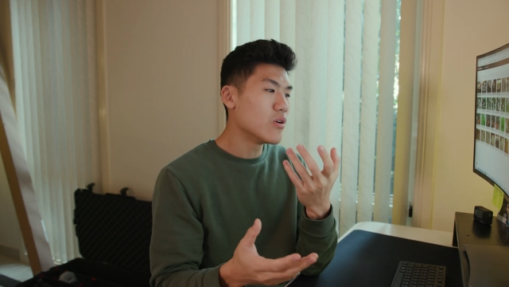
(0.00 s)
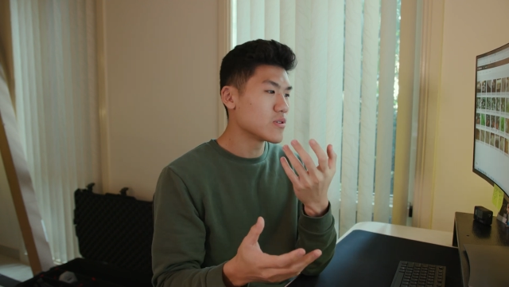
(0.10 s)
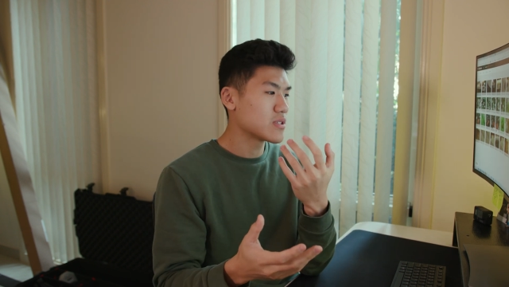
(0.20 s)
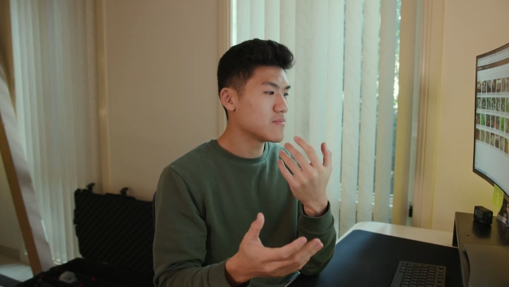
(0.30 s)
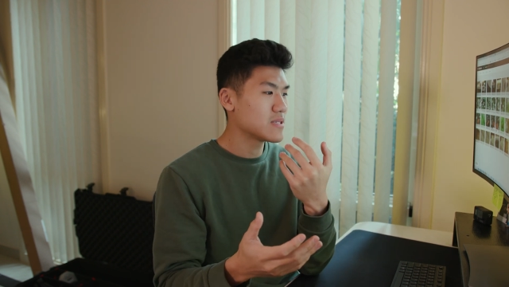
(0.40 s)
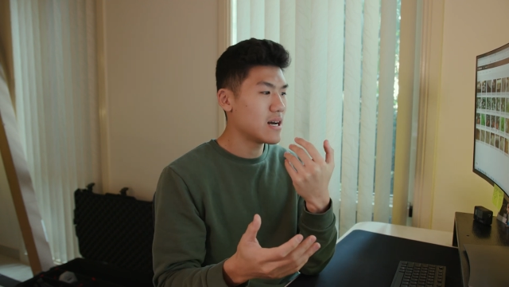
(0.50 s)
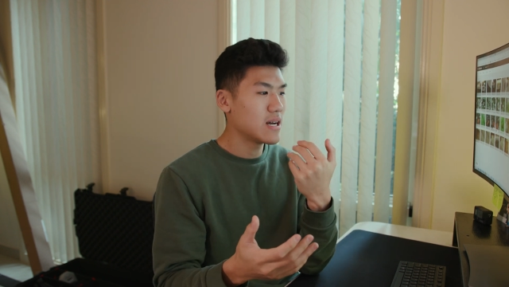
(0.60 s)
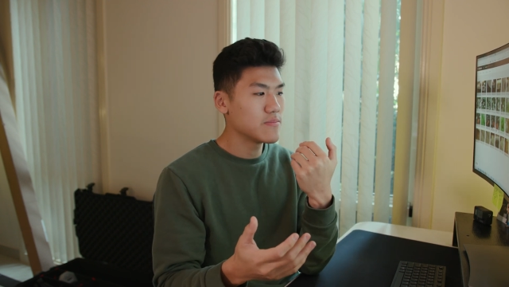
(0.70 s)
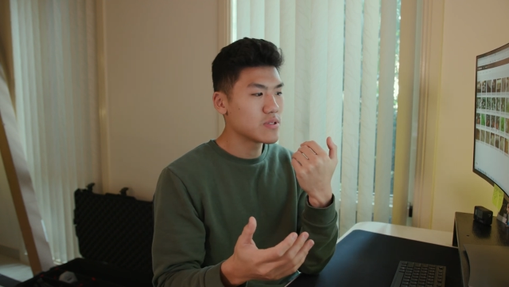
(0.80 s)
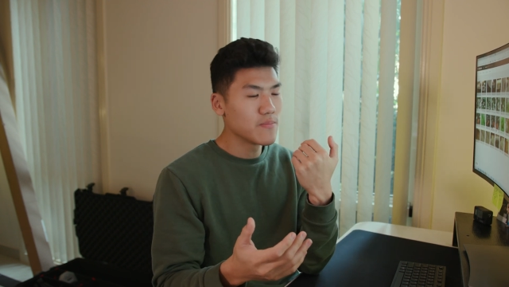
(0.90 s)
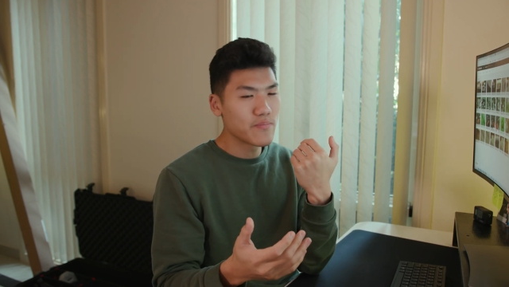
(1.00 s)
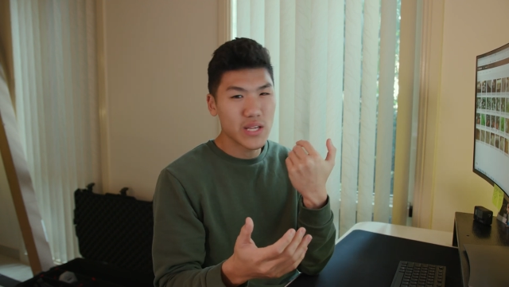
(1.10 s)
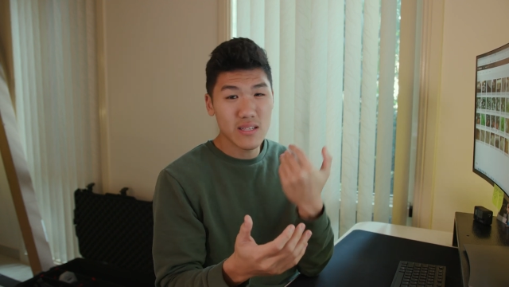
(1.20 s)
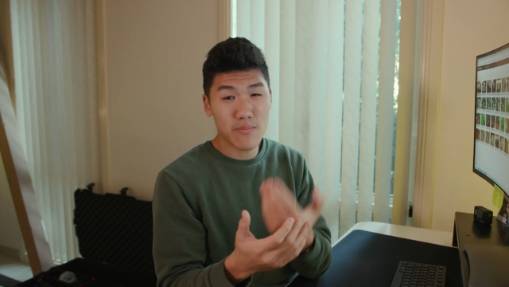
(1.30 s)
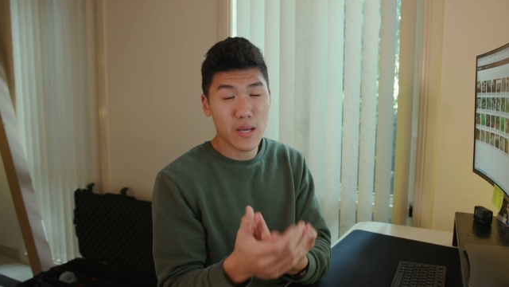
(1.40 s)
or sometimes
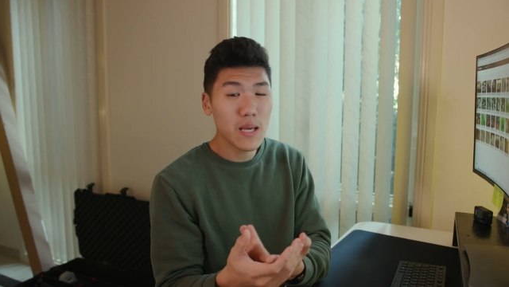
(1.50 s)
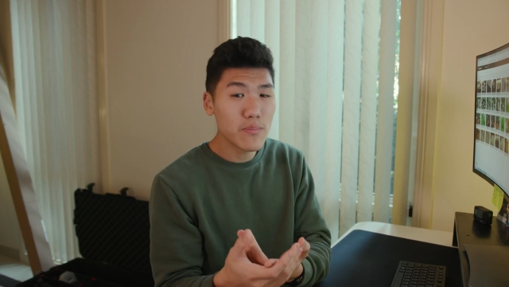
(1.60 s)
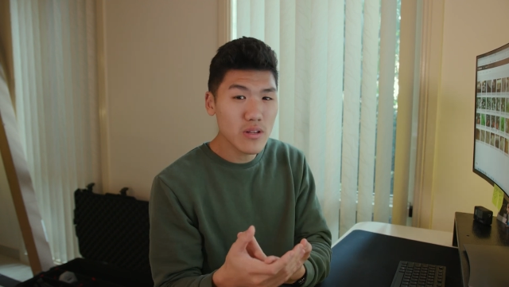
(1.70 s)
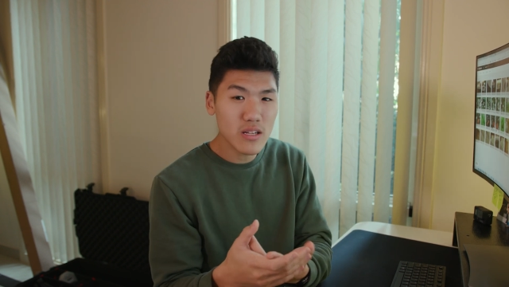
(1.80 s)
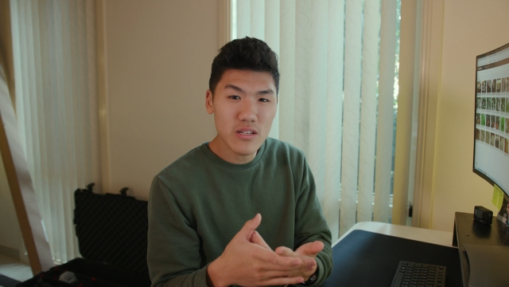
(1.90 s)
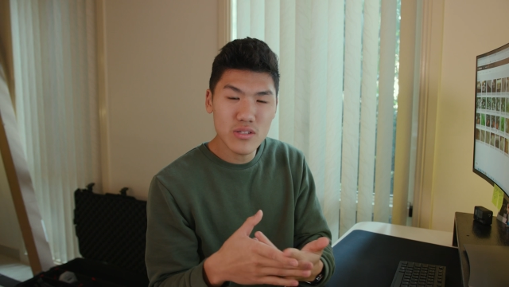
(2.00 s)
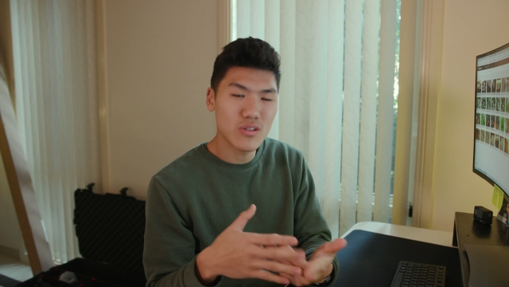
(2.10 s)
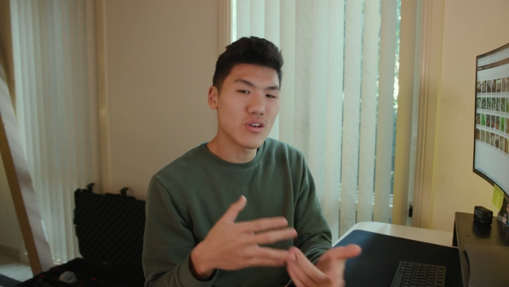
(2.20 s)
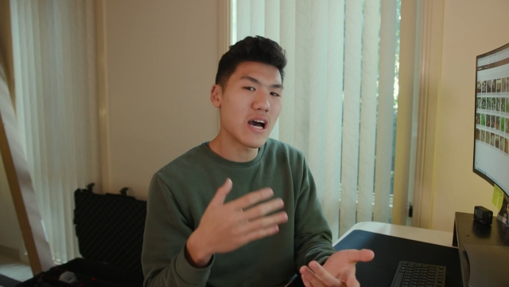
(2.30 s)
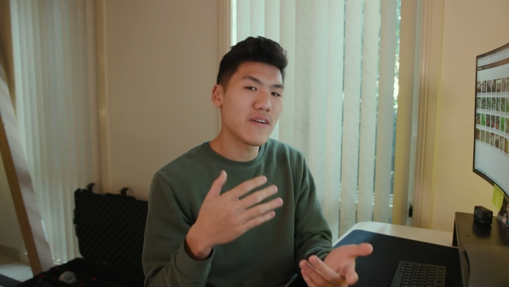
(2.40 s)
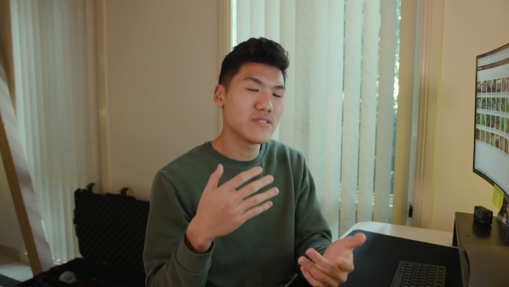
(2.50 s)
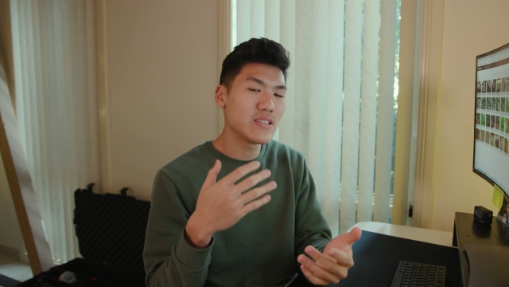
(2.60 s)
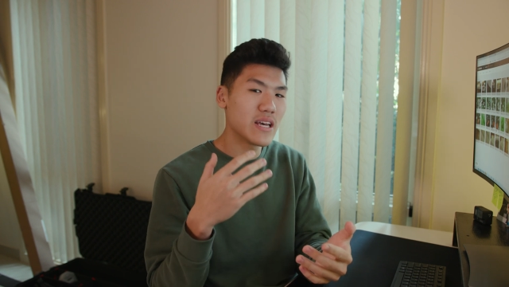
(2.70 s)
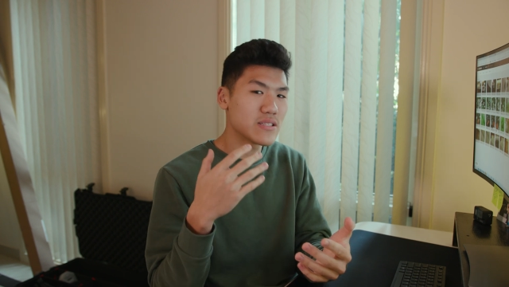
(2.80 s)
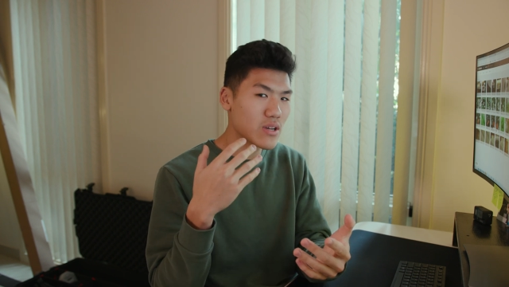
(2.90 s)
there's people in it, so you have to
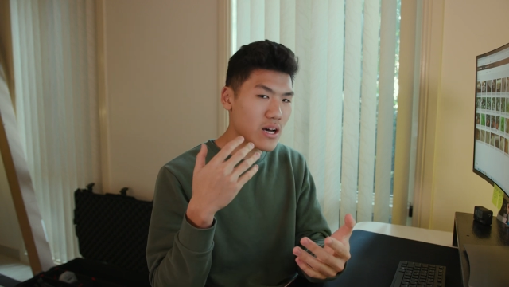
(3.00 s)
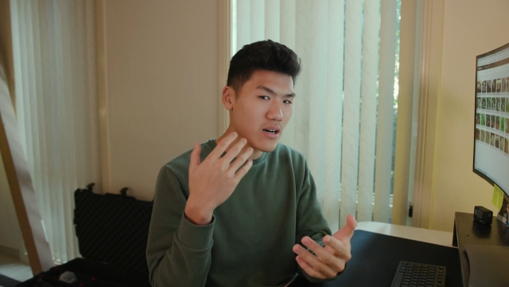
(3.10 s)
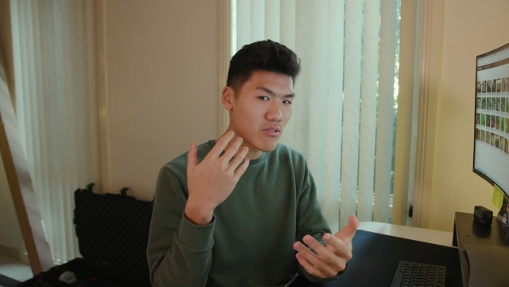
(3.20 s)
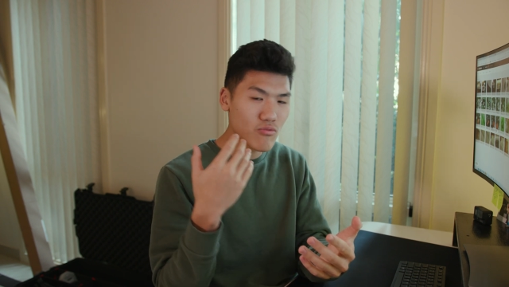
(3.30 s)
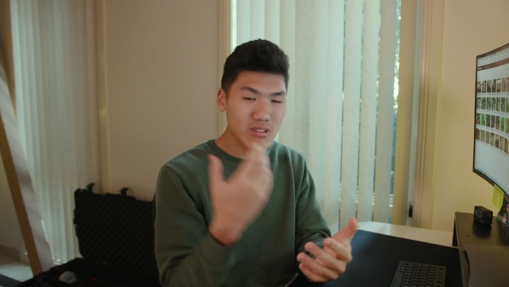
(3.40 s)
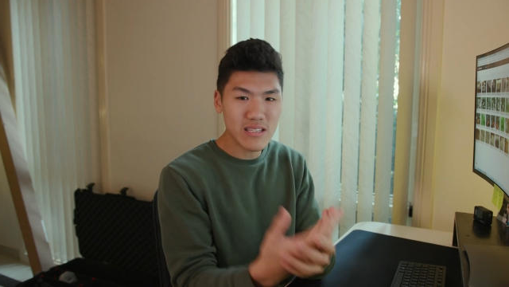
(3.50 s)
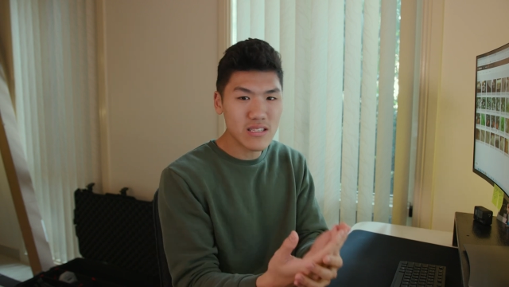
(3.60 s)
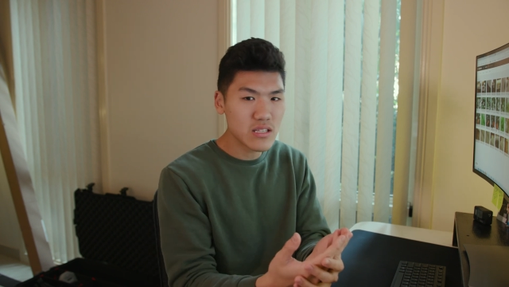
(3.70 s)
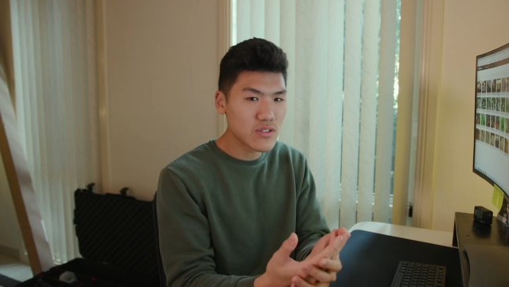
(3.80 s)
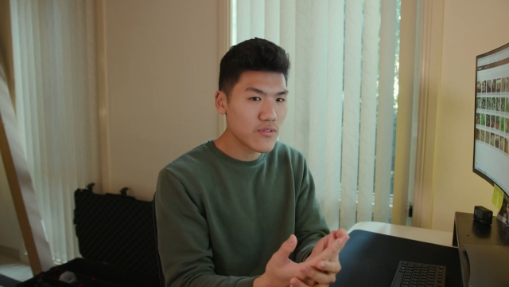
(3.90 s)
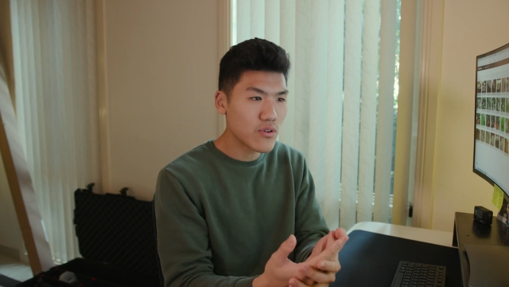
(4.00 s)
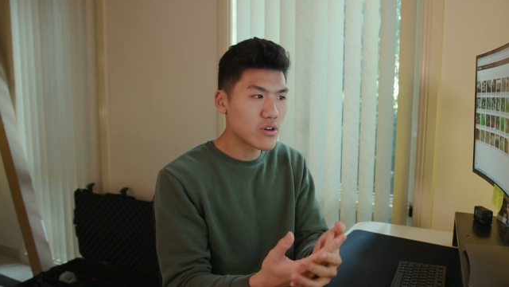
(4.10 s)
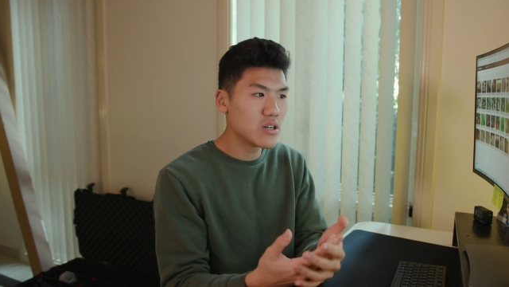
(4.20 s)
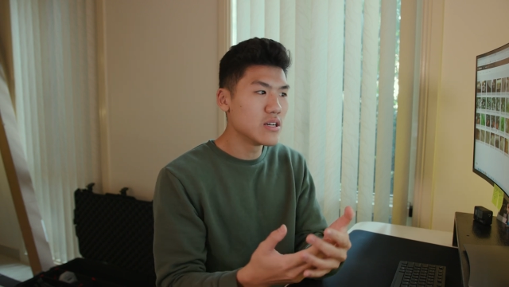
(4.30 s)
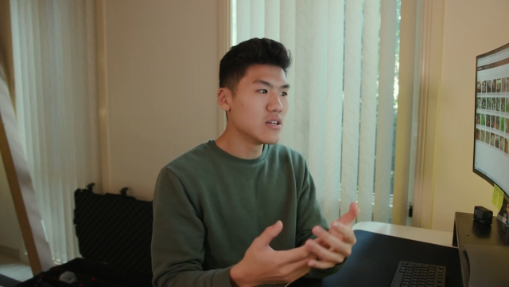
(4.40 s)
get releases
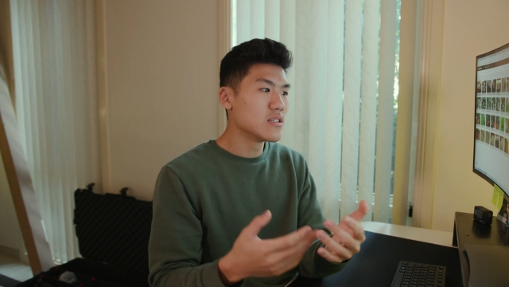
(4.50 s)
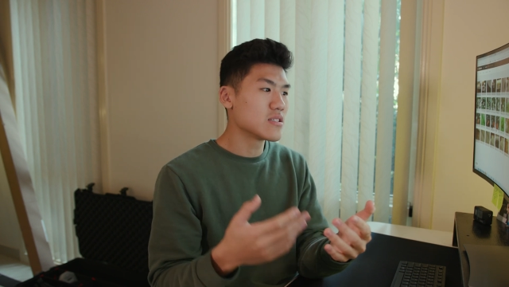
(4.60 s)
for it.